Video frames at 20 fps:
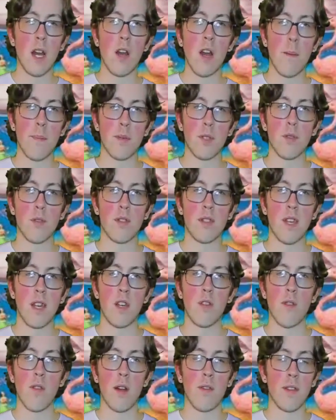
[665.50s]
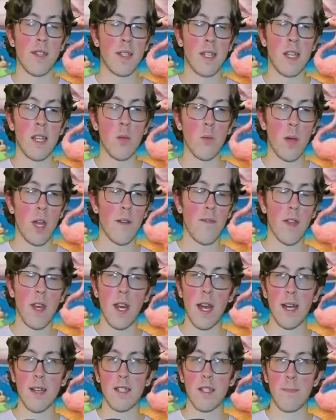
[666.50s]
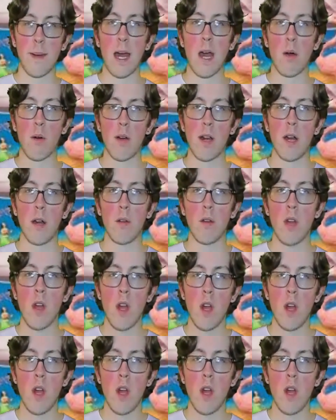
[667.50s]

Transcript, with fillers: episode centered around this heat wave that knocks the power out,